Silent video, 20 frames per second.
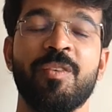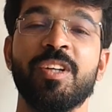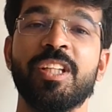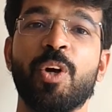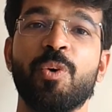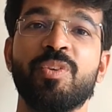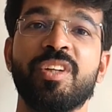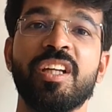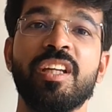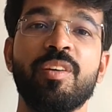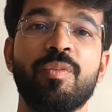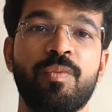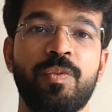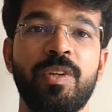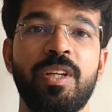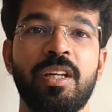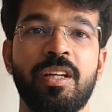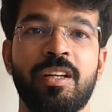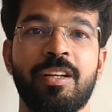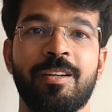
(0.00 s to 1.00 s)
without any
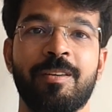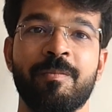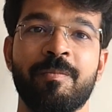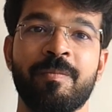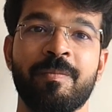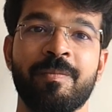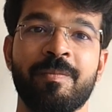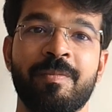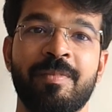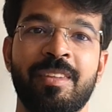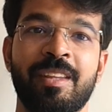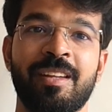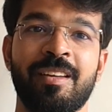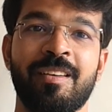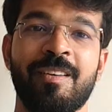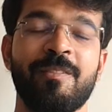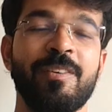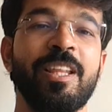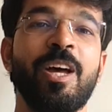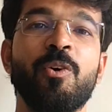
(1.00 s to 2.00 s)
fear,
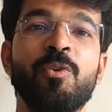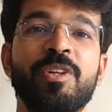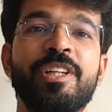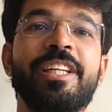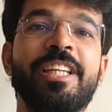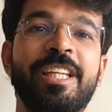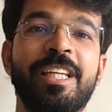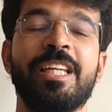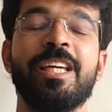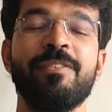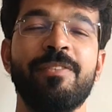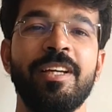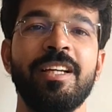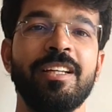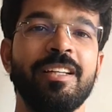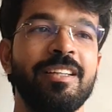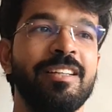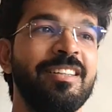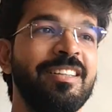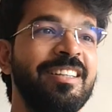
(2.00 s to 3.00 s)
without
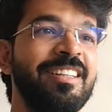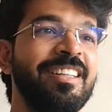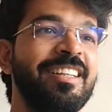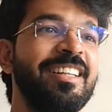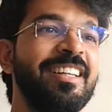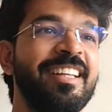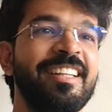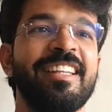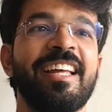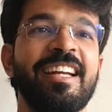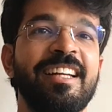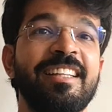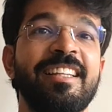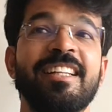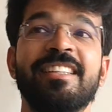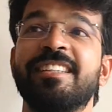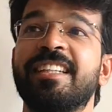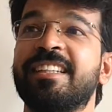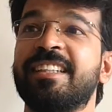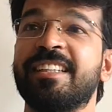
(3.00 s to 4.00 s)
giving that
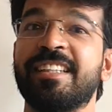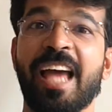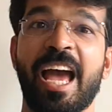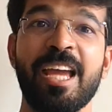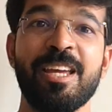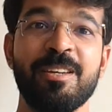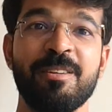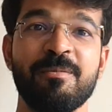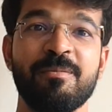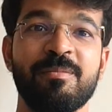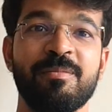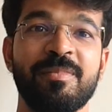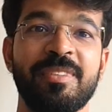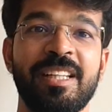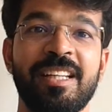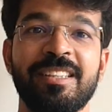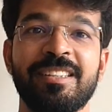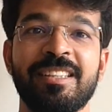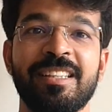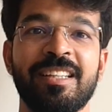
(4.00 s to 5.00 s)
there is a time,
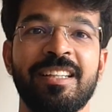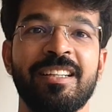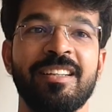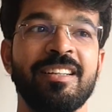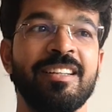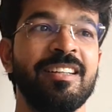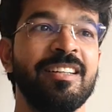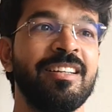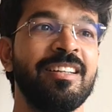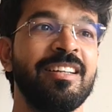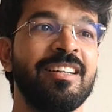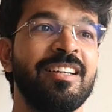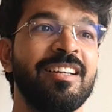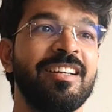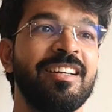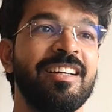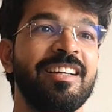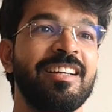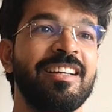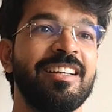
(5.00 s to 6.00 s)
there is a
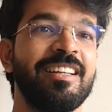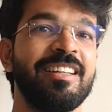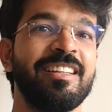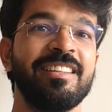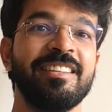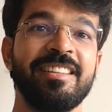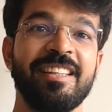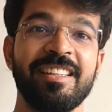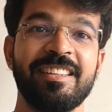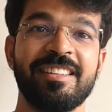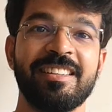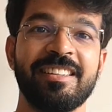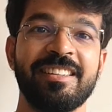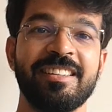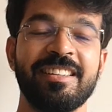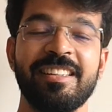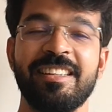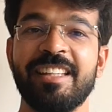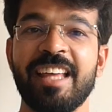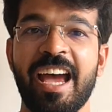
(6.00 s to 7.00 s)

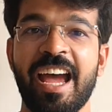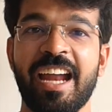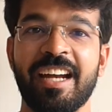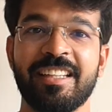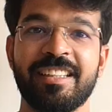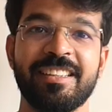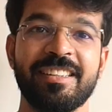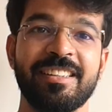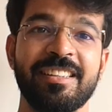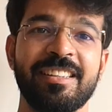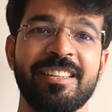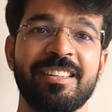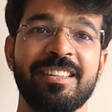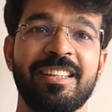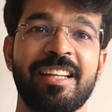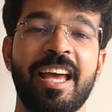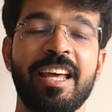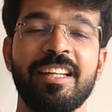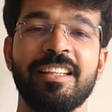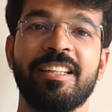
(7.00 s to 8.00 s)
this, that,
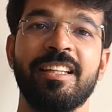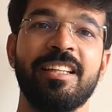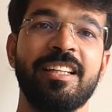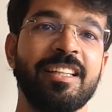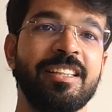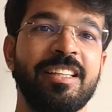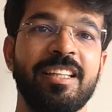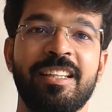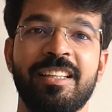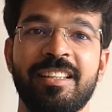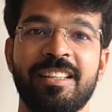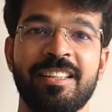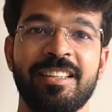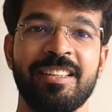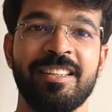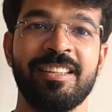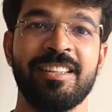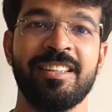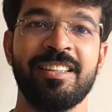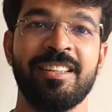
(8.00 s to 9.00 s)
anything, nothing.
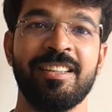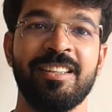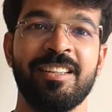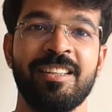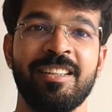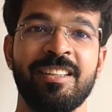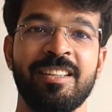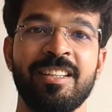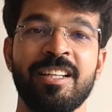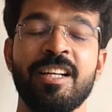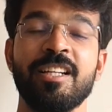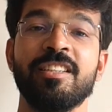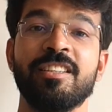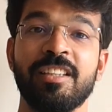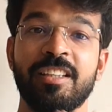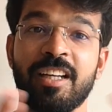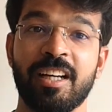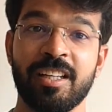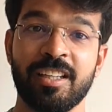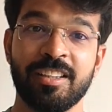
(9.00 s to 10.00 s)

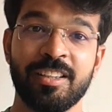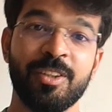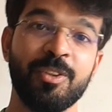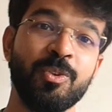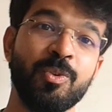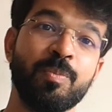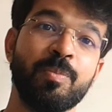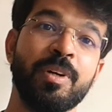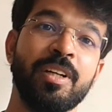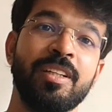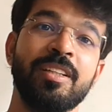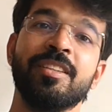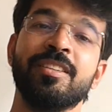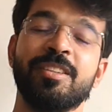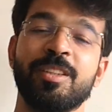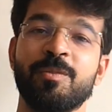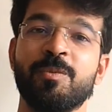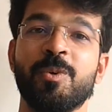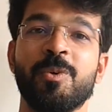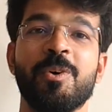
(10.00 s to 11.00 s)
Chidananda Rupa,
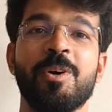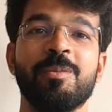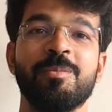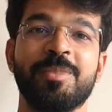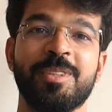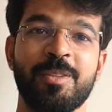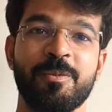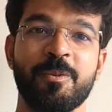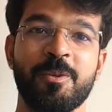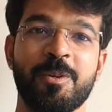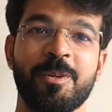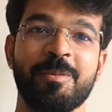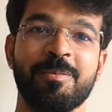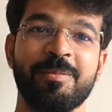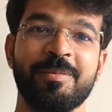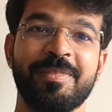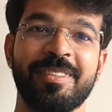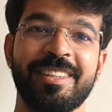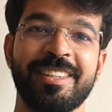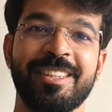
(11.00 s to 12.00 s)
Sivoham, Sivoham.
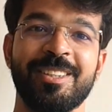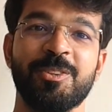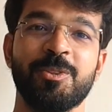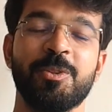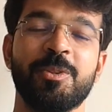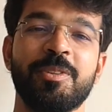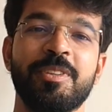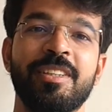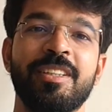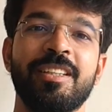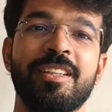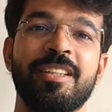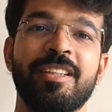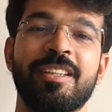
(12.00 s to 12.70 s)
So